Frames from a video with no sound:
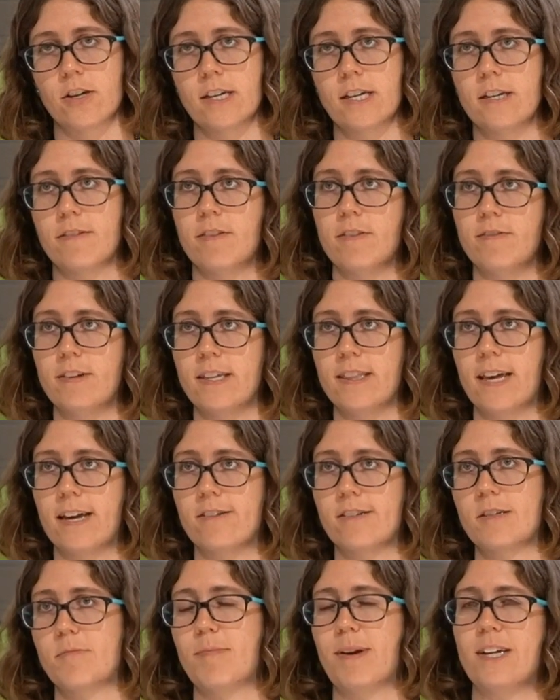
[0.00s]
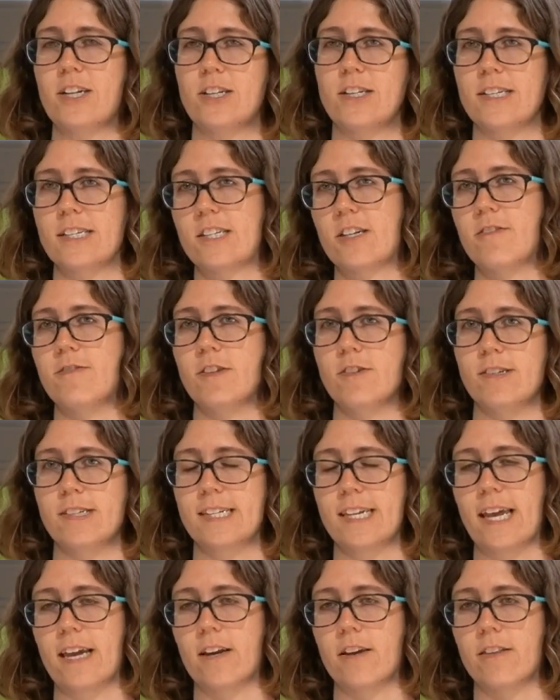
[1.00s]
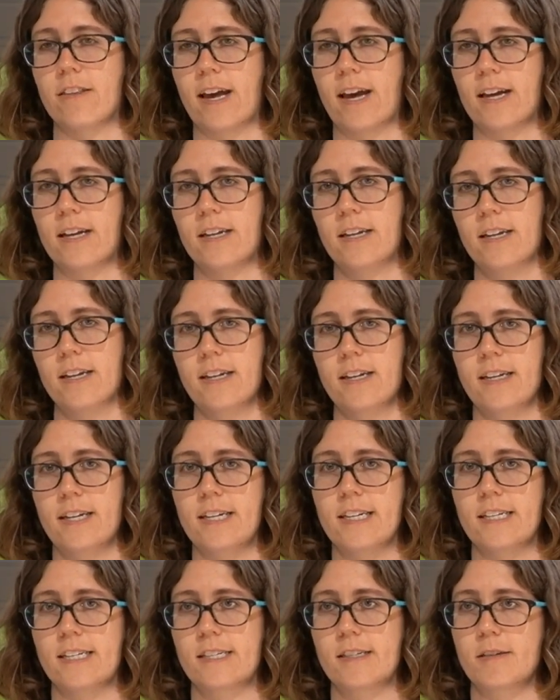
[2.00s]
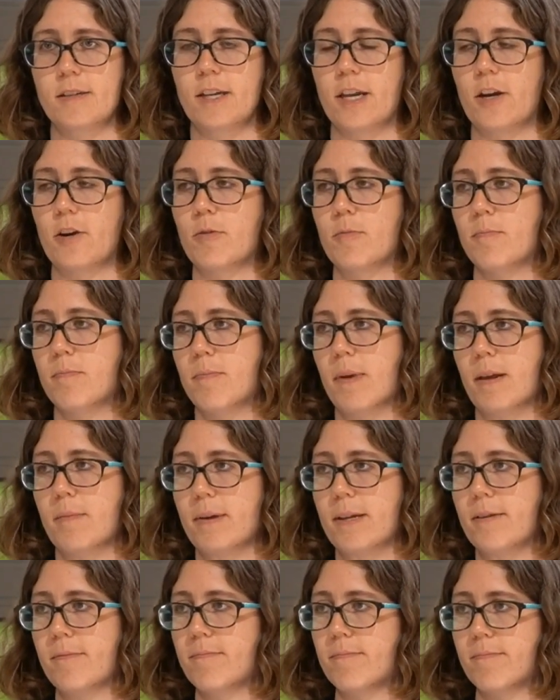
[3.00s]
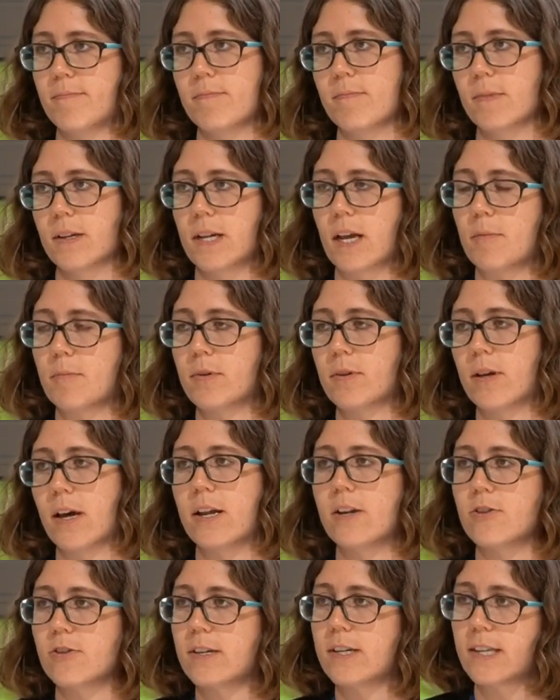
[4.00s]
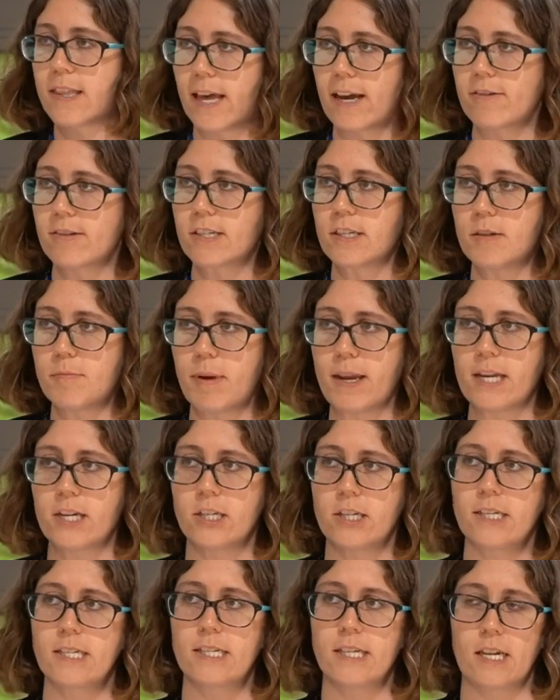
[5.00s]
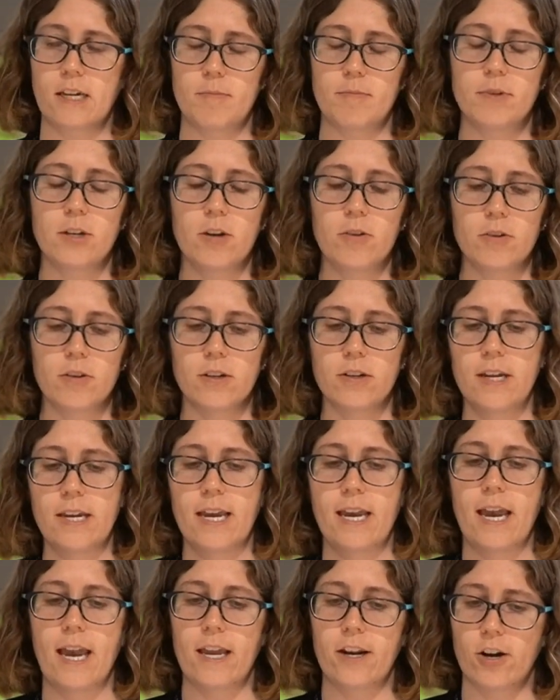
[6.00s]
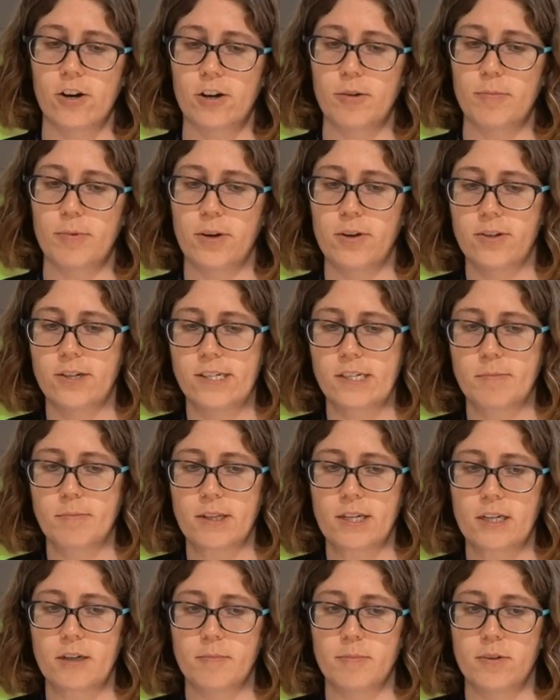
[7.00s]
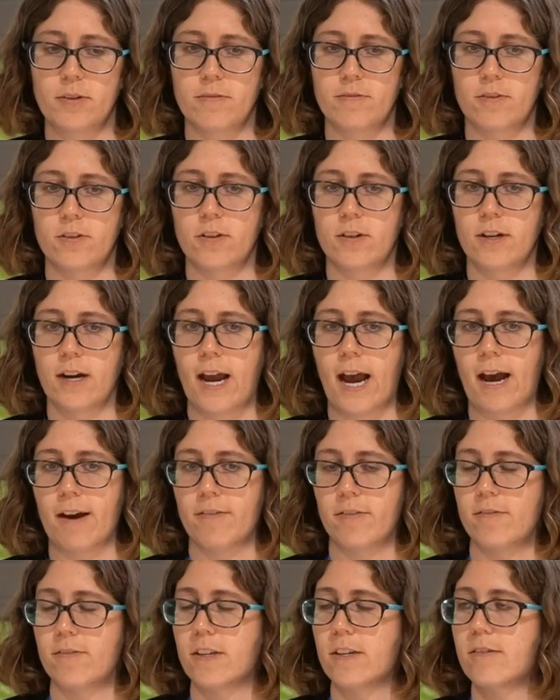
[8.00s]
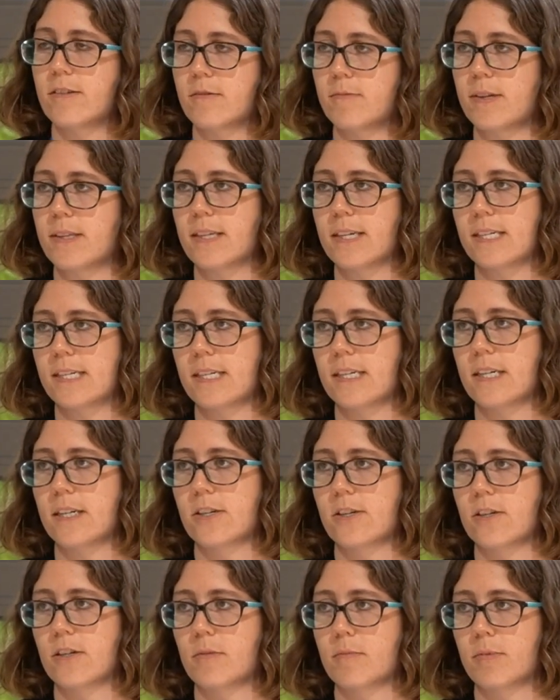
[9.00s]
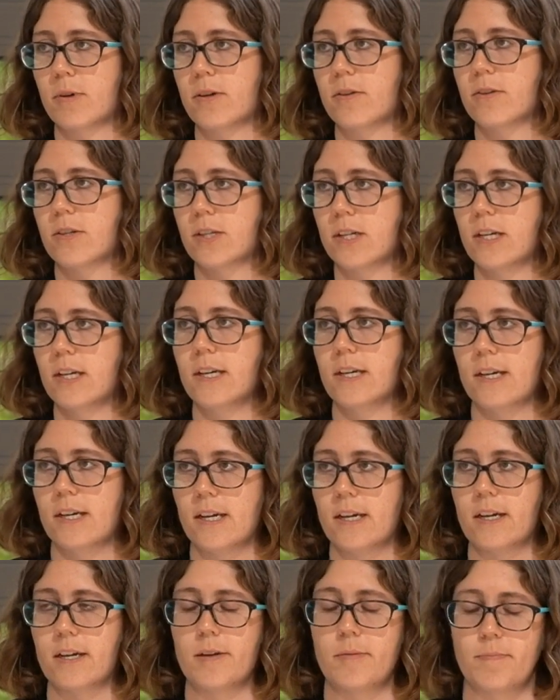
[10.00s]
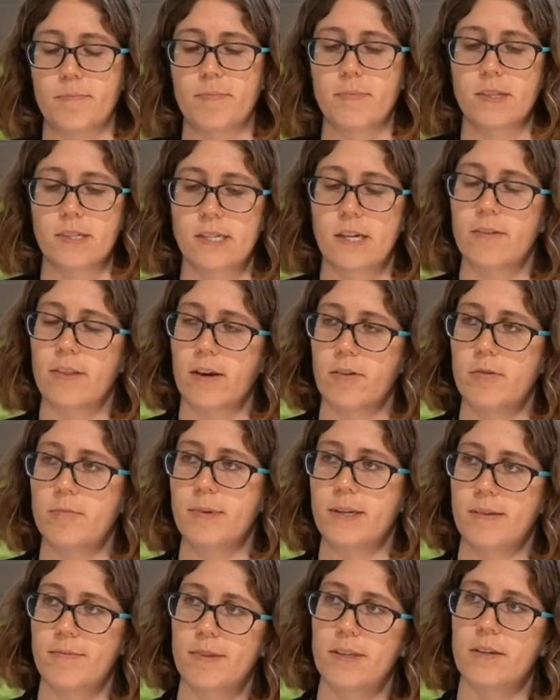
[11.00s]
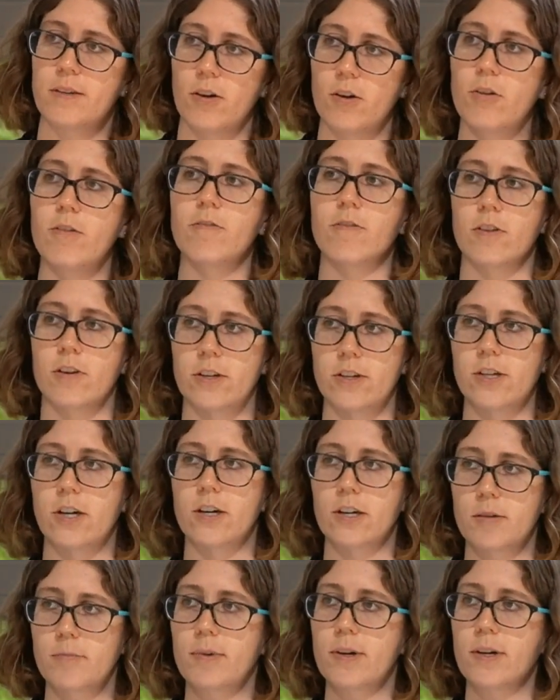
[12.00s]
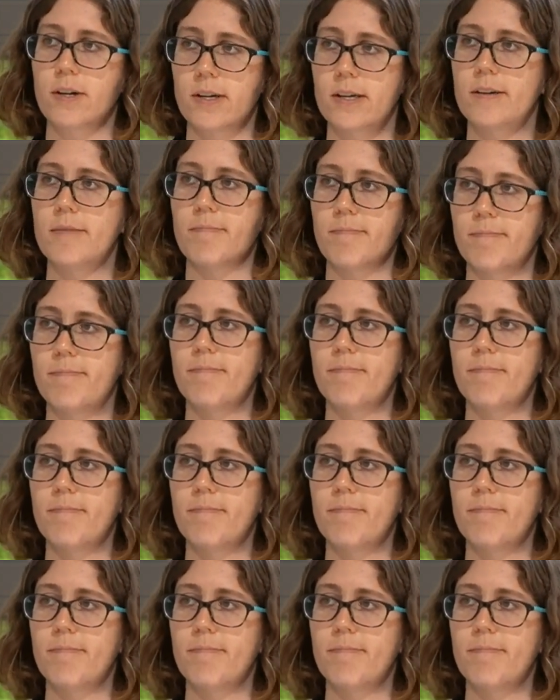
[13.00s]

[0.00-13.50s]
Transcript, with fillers: 30 to 50,000 patients. So if you scale that, it's you know maybe a couple hundred thousand patients um, total. And our approach is applicable for half of those with this initial approach. Um, so that would be the overall target market.